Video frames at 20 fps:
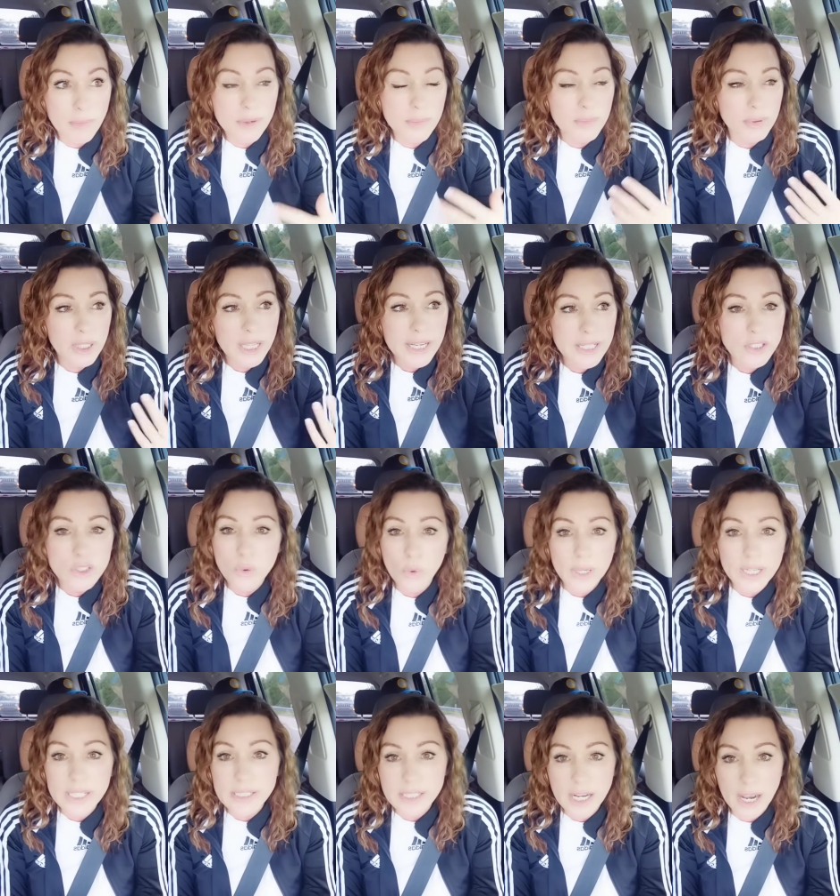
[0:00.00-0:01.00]
like probably
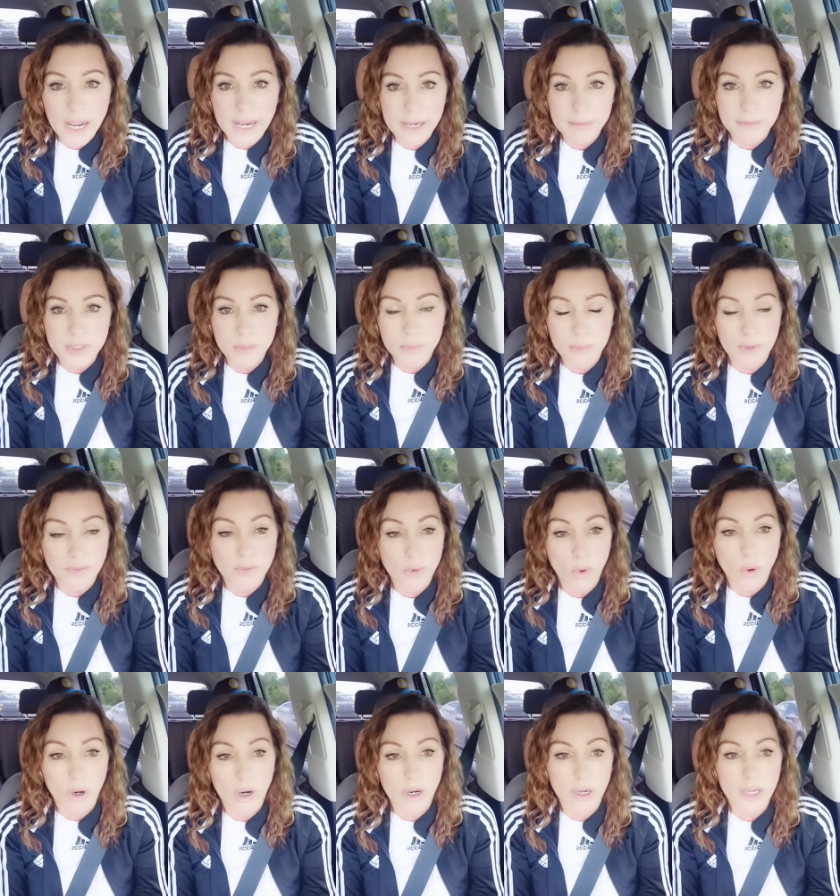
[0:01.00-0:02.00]
played 20 times
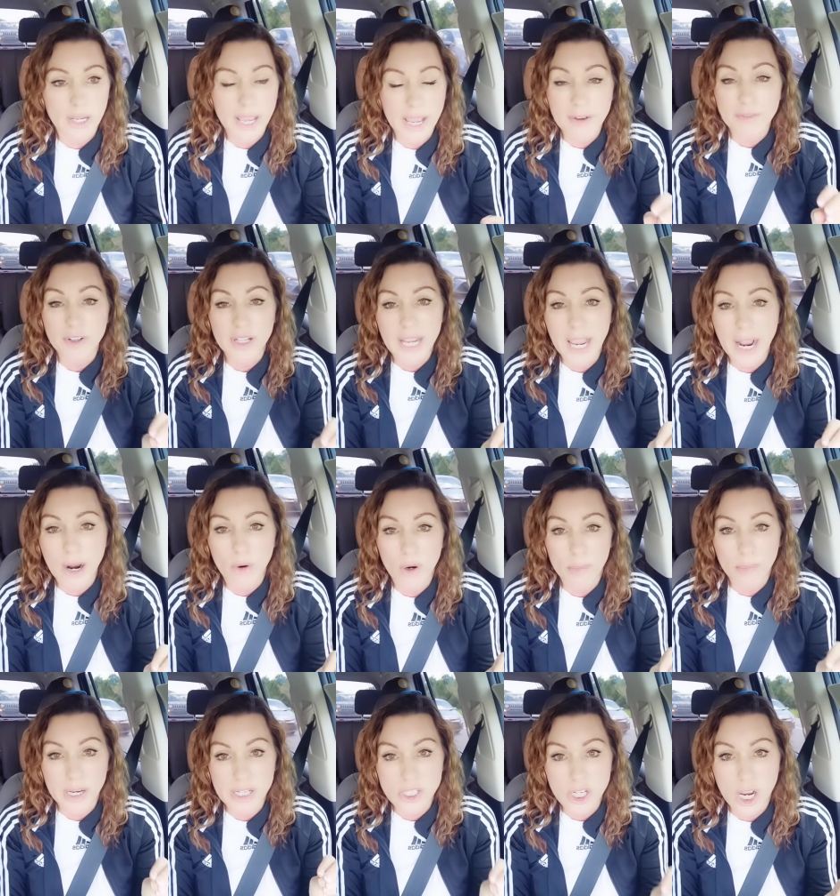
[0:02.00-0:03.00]
before
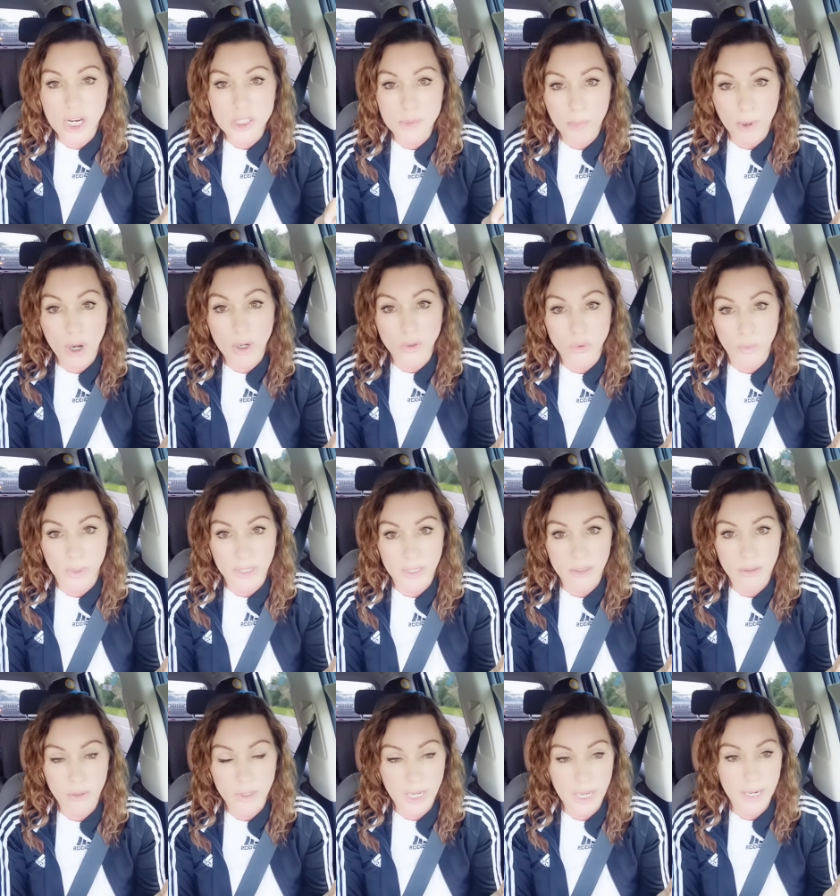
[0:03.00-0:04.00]
every hour by Josh
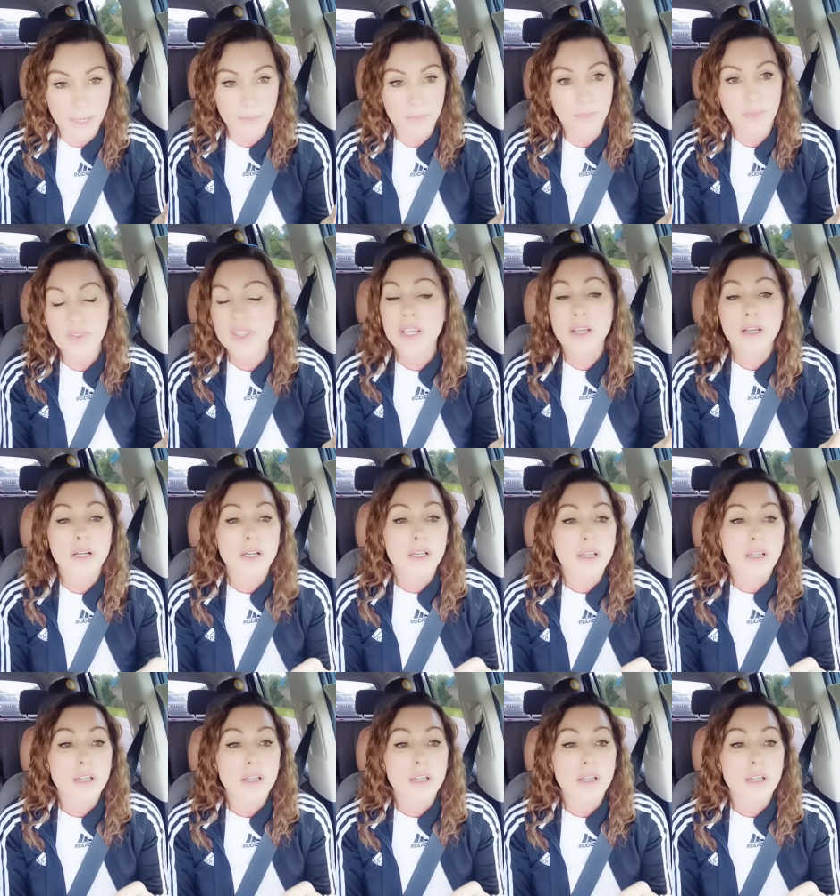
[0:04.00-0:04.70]
Baldwin. Okay.